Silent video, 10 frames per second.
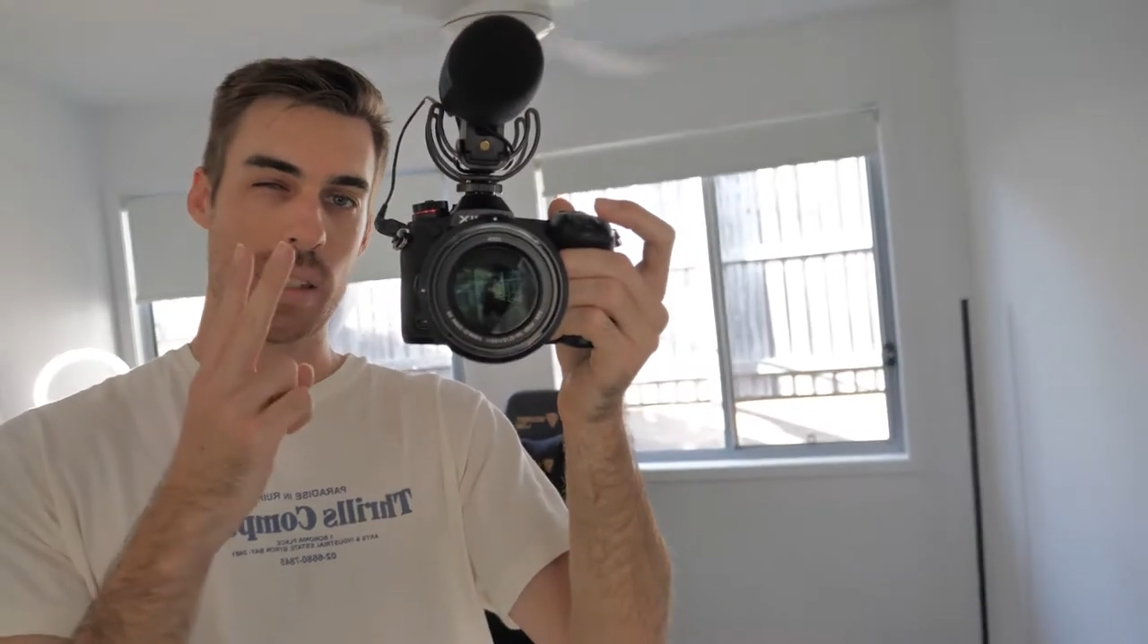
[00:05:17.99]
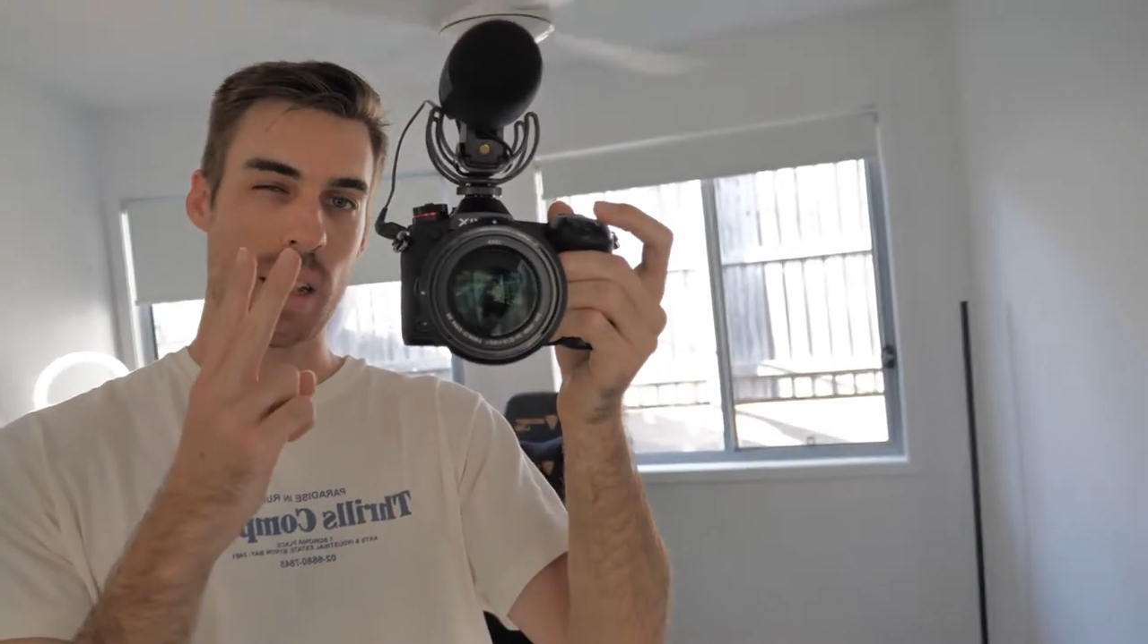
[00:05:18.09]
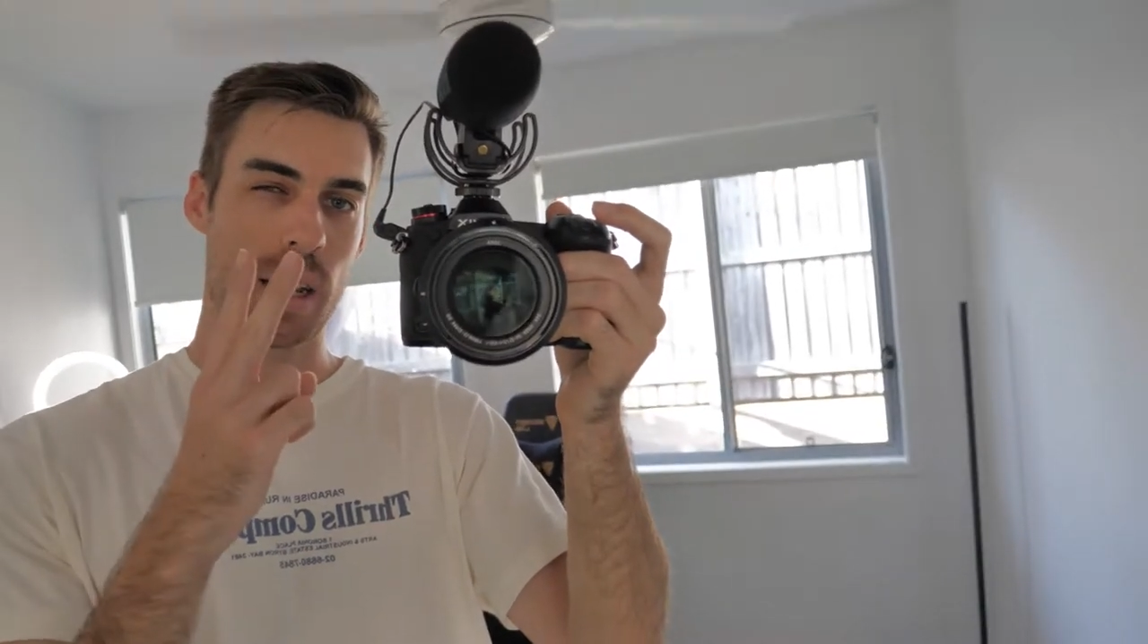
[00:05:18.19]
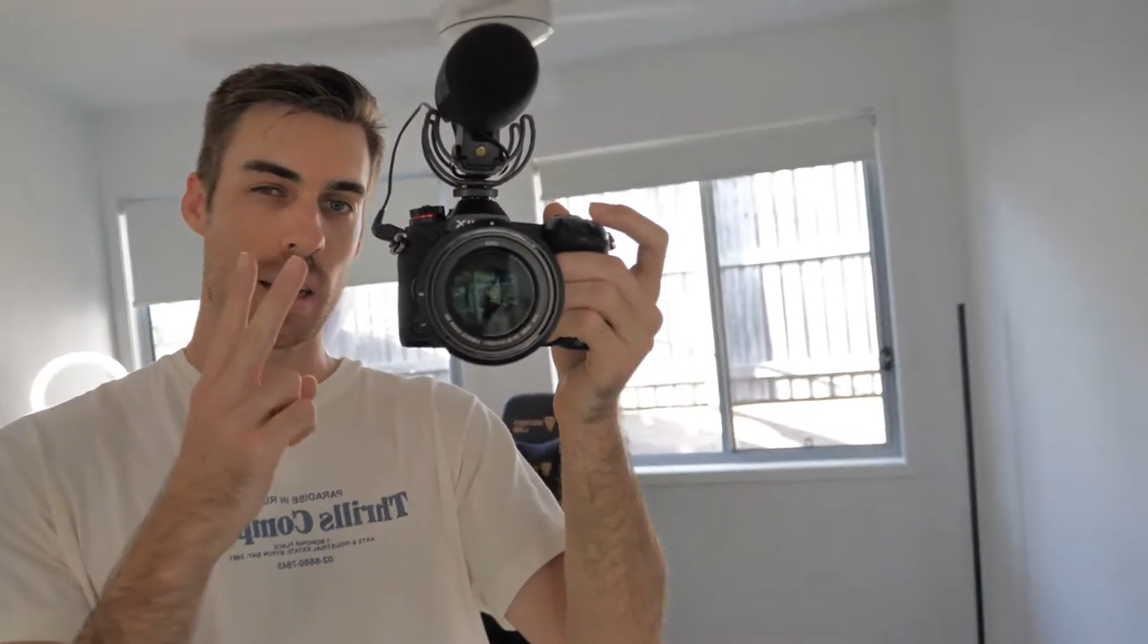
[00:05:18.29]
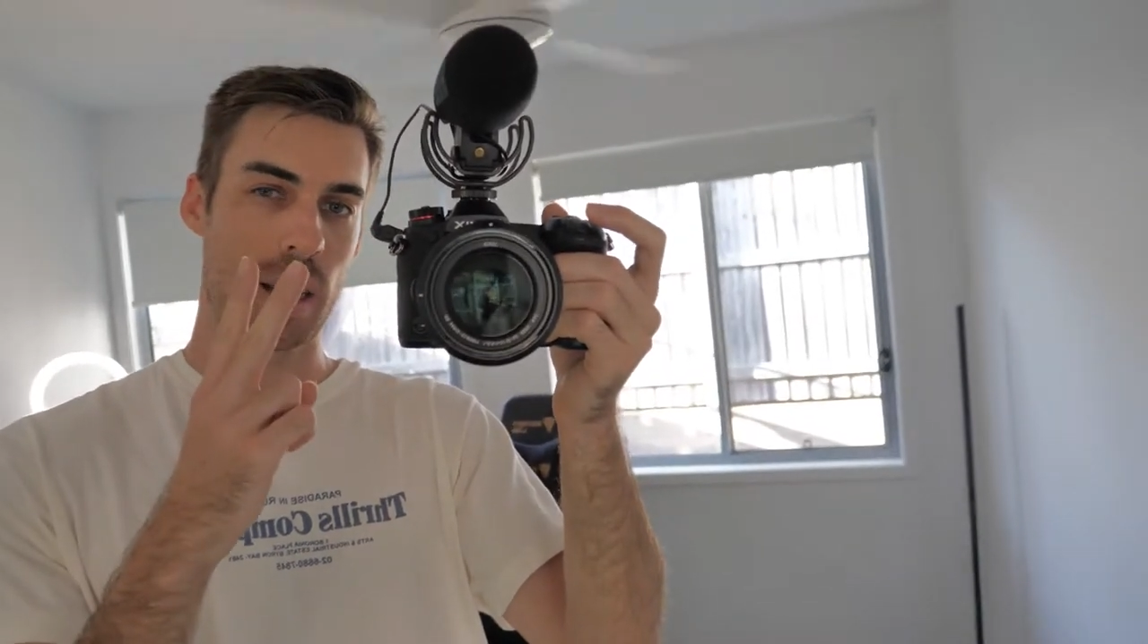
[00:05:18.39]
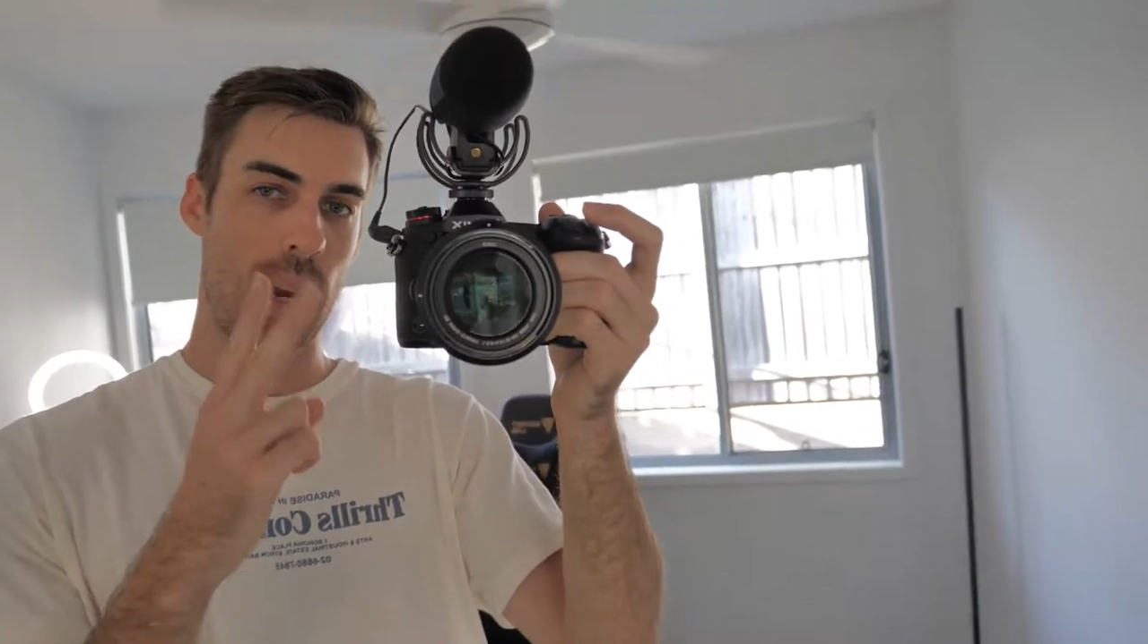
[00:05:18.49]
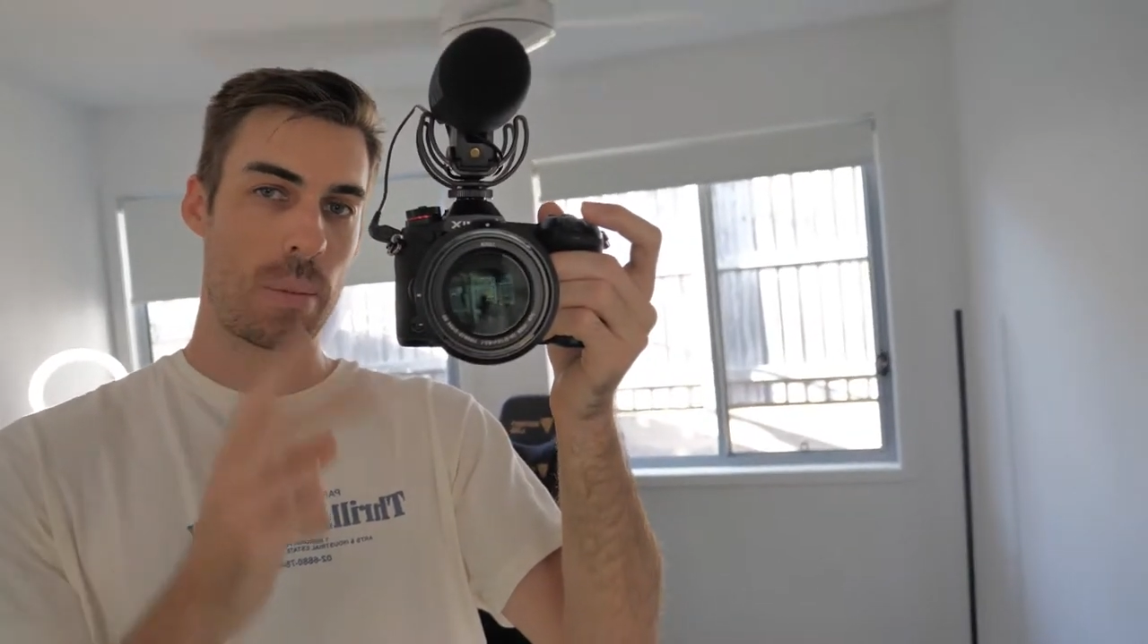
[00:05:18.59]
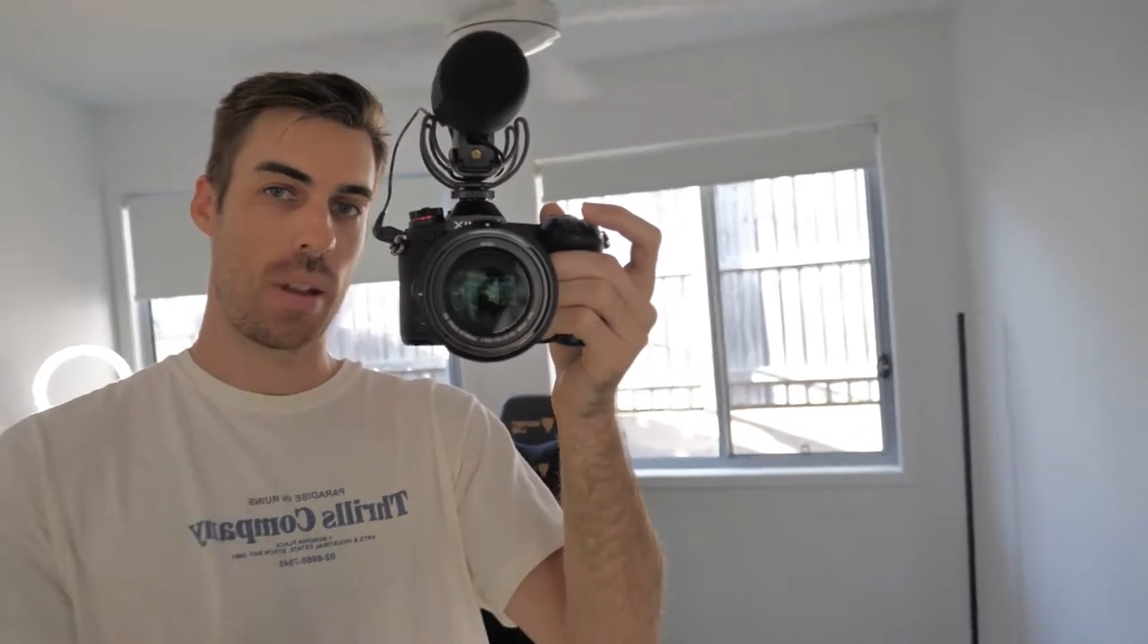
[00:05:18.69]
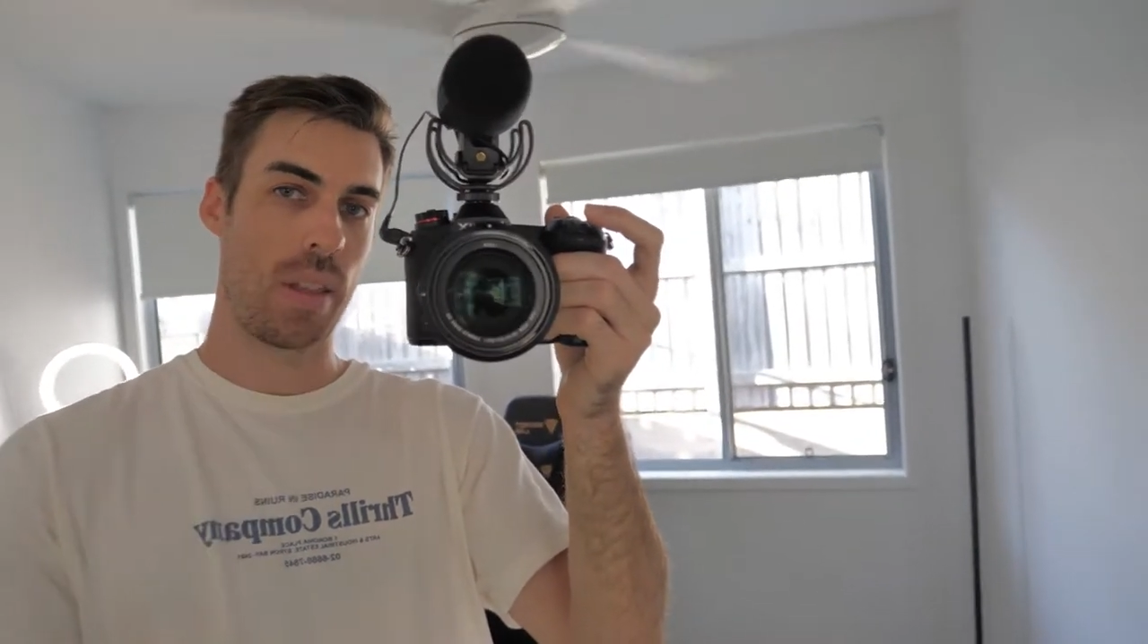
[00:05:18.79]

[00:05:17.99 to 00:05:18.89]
second camera